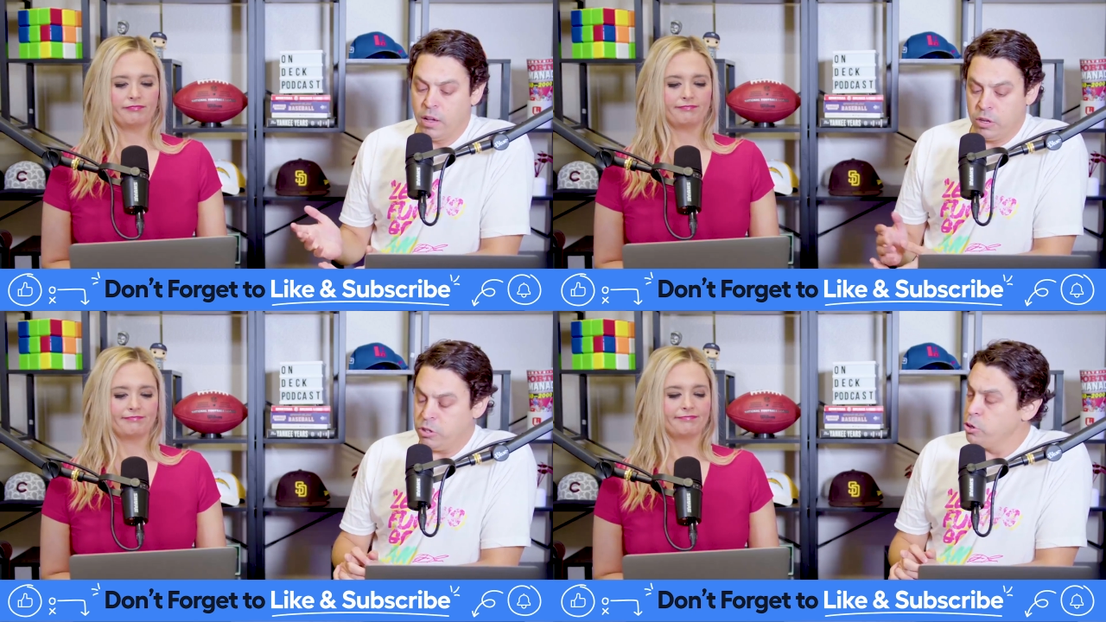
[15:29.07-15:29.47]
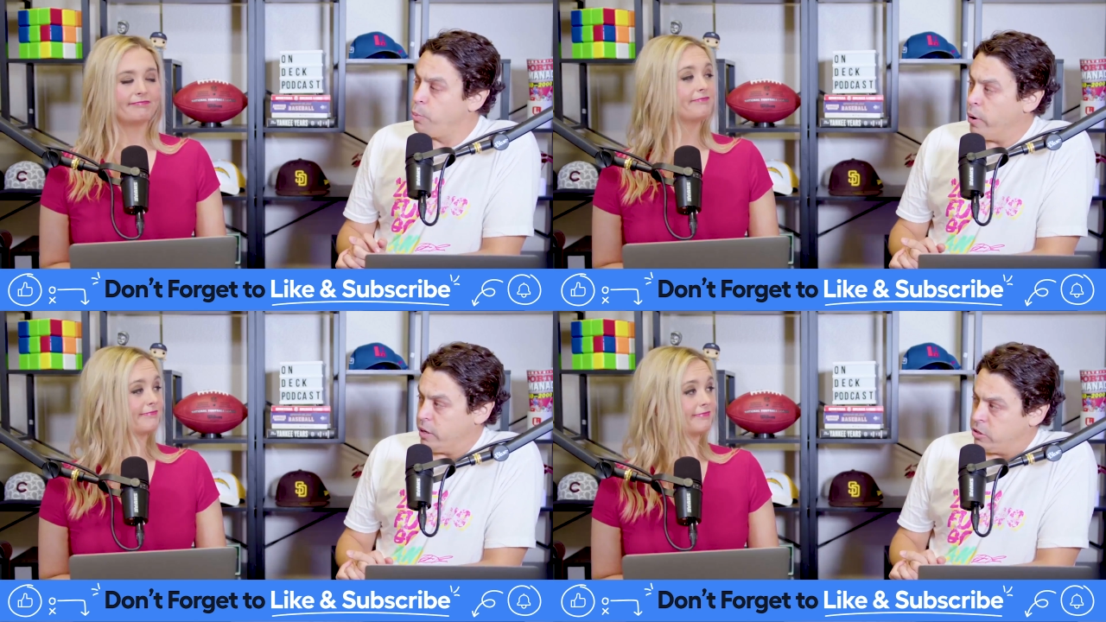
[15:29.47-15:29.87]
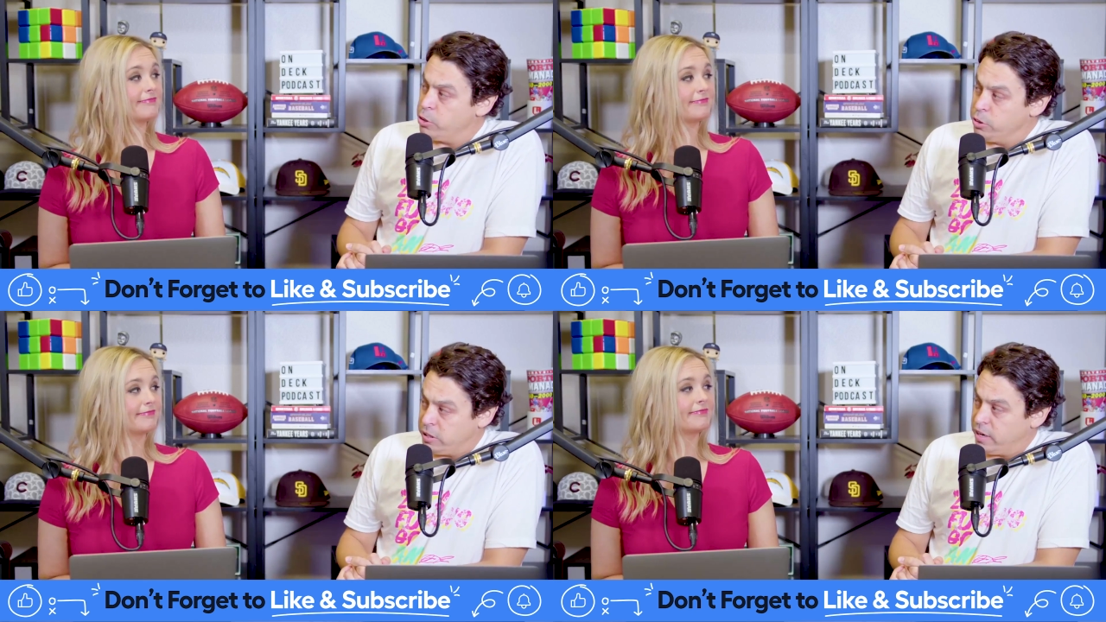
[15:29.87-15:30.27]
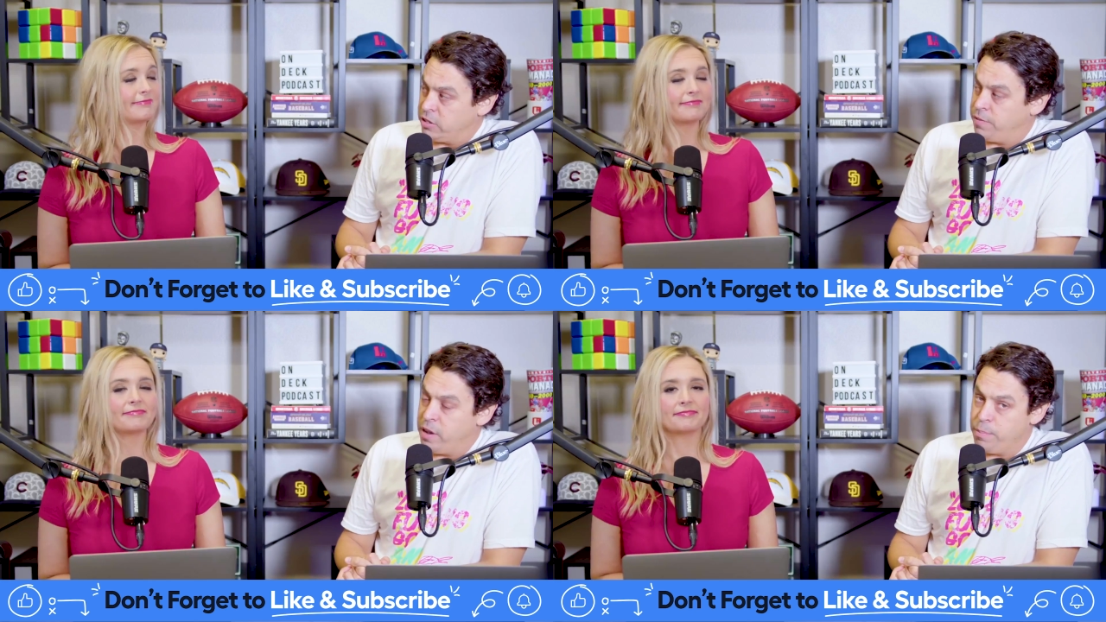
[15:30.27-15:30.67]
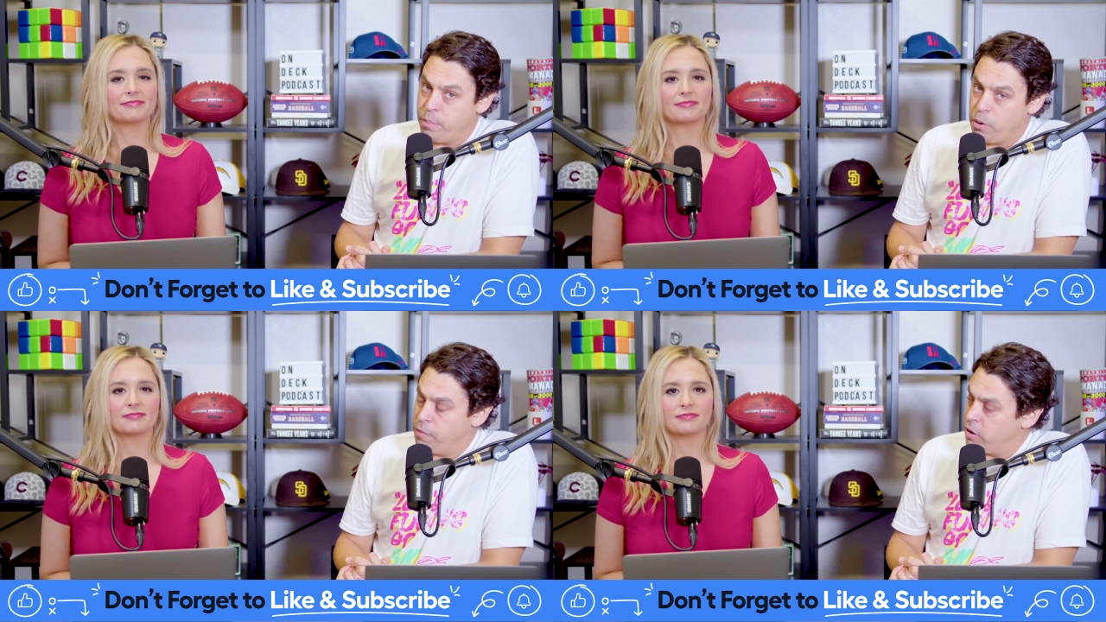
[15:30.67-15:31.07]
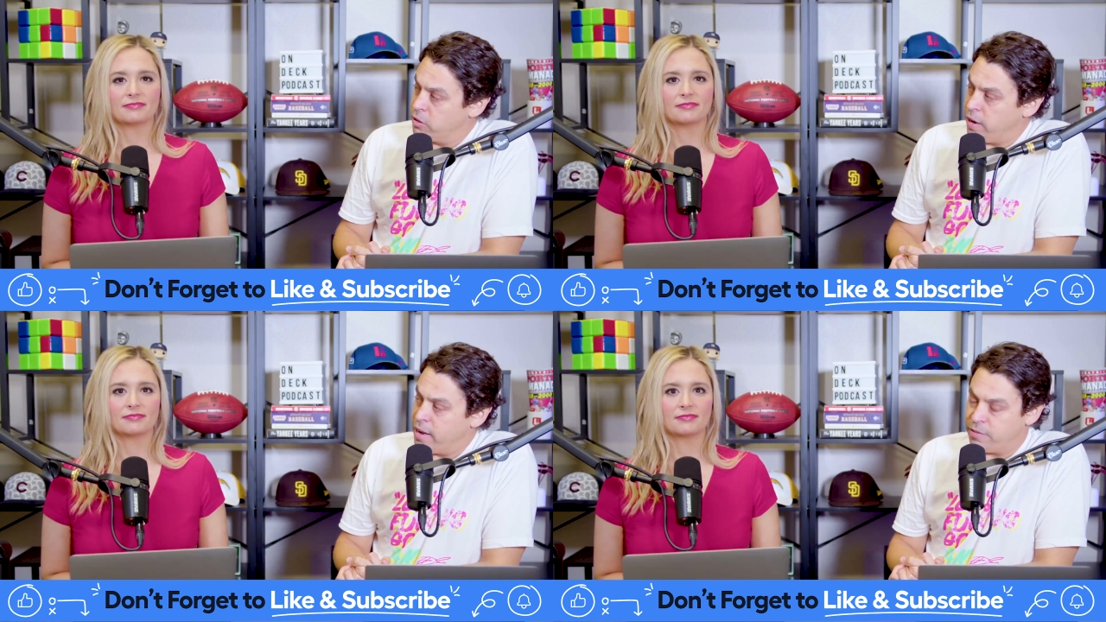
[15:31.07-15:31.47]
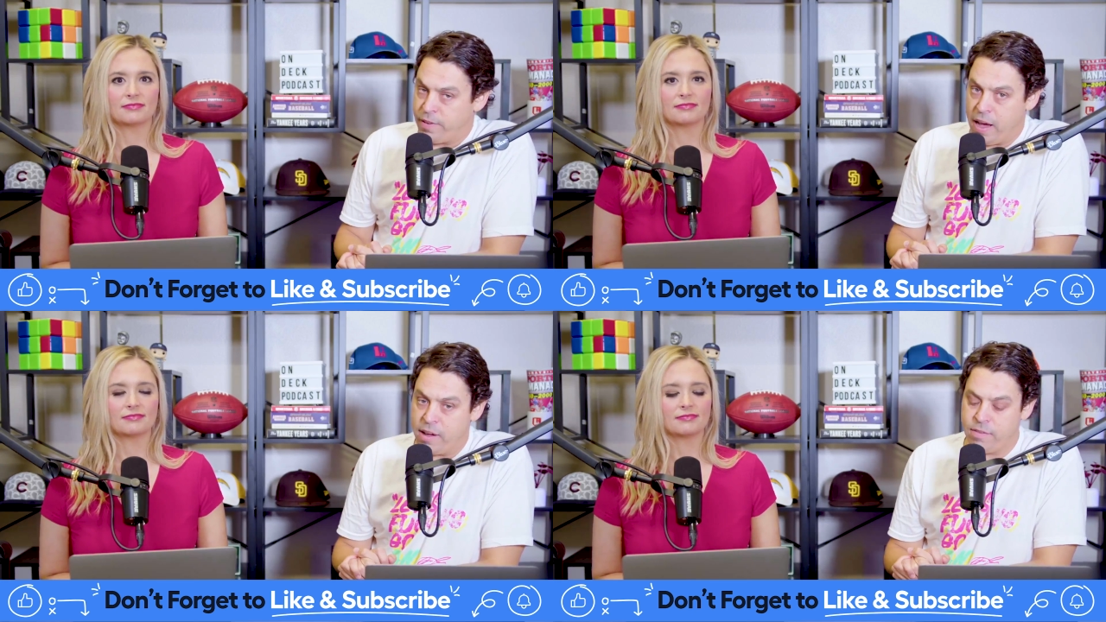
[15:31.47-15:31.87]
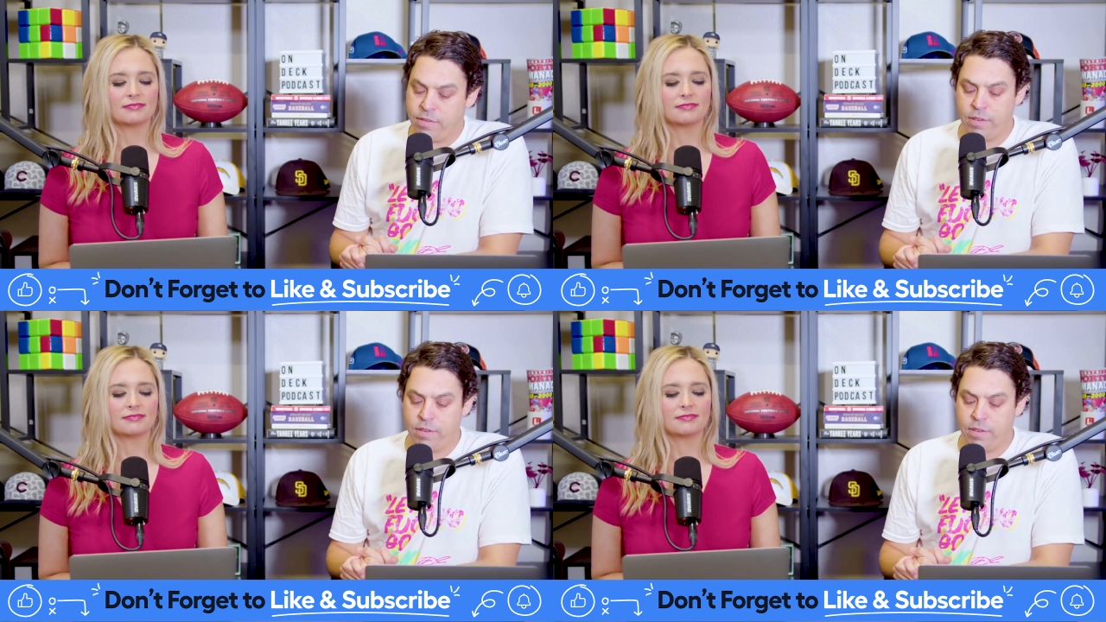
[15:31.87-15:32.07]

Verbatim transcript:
Speaker 1: 2.26 FIP over his last five